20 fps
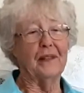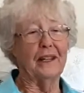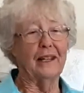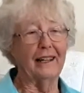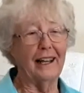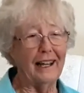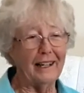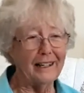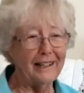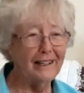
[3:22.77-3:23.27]

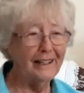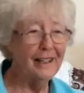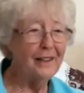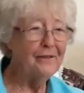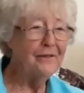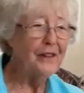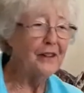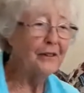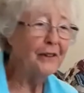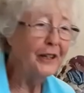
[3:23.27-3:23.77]
Luckily,
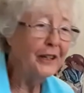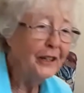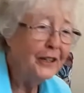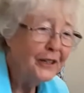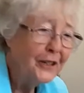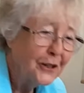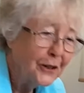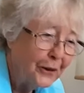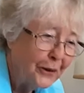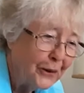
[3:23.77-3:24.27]
very
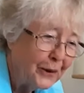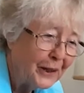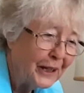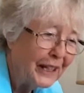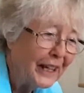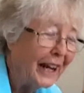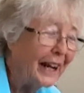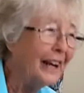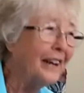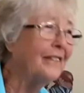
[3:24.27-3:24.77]

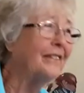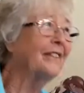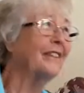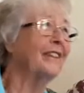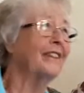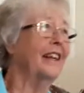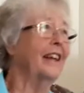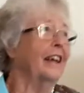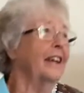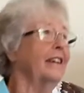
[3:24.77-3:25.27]
shortly after
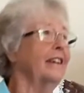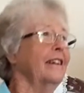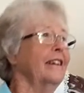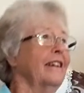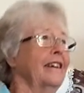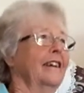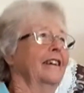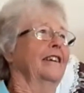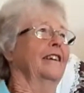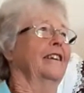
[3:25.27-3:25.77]
that,
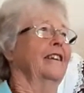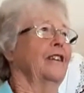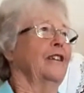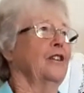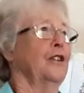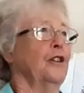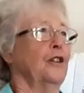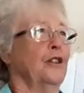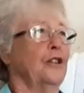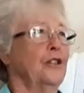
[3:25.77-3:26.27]

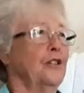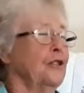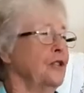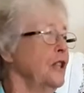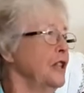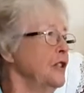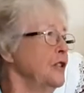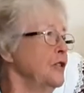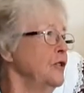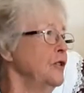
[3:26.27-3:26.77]

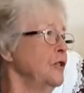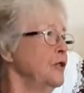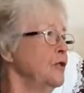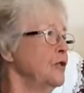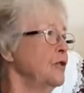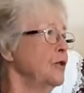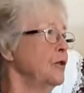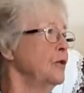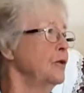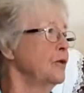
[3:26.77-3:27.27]
these new
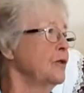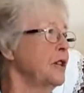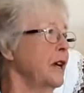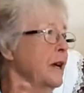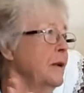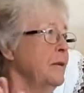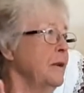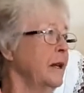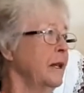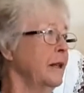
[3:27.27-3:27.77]
tools
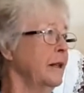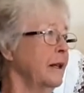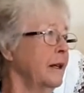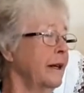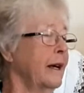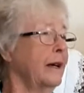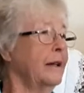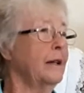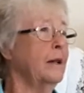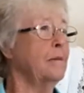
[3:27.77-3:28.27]
came in, the
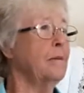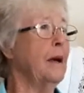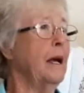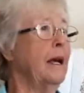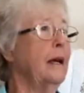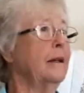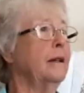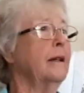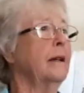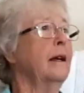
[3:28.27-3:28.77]
cutting
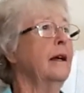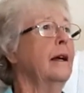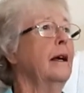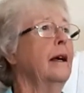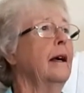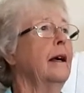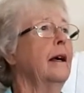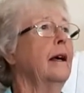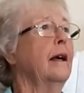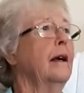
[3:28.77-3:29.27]
mat,
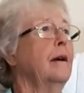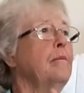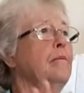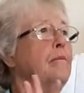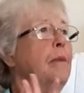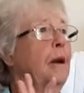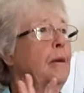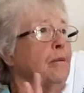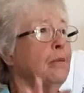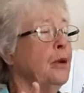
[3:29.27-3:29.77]

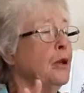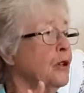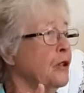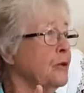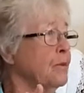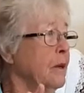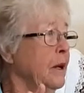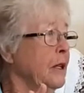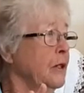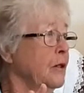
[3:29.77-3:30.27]
but
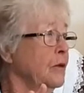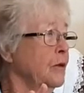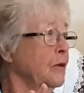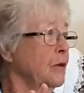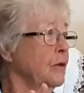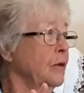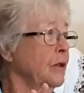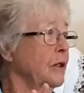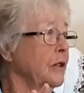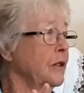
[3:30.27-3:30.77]
perspex
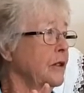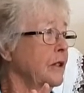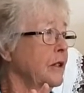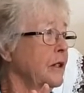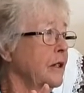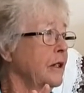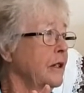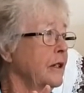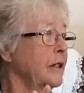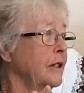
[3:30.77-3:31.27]
rulers.
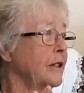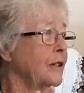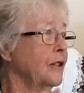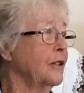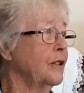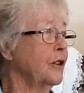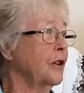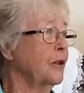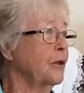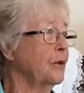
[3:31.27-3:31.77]

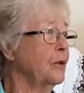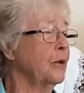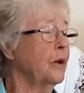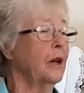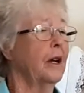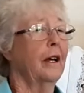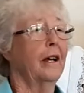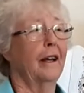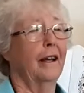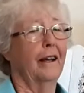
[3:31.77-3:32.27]
So
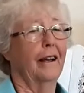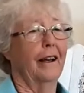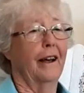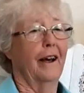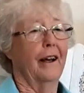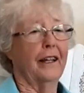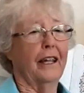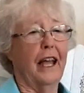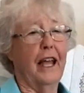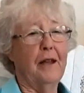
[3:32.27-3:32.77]

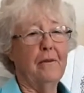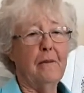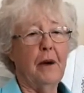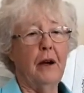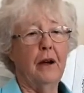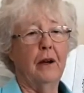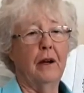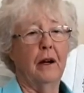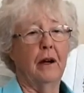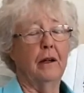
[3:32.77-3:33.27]

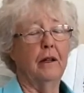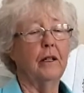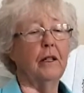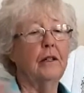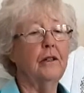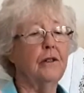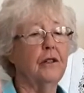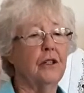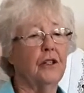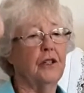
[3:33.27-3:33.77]
I
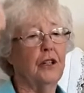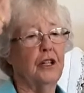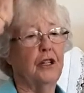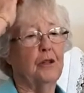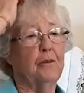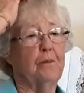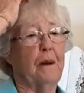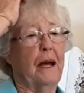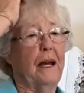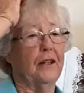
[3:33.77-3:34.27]
used to
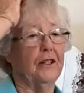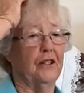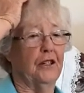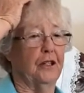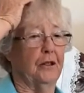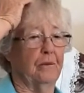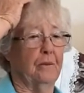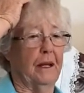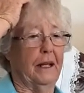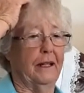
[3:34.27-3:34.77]
teach
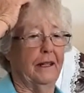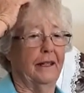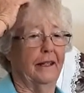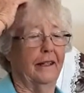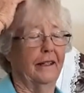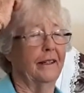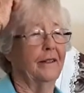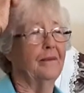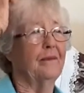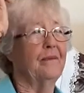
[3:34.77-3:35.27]
basket
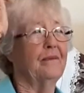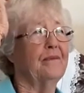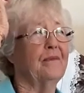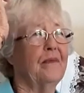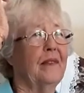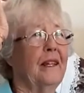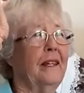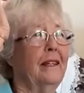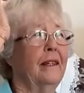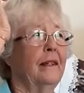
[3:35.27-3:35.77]
making
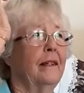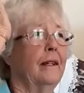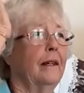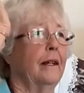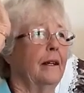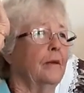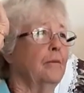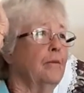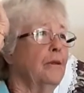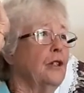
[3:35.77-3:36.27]

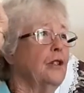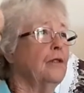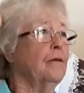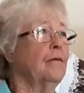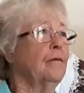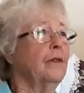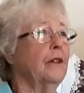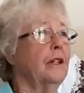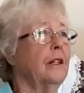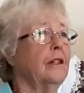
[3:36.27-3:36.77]
at
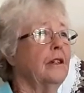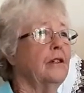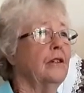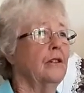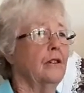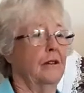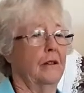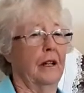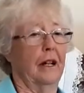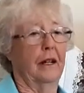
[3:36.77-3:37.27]
Mitcham
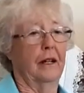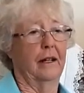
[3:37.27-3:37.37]
Village,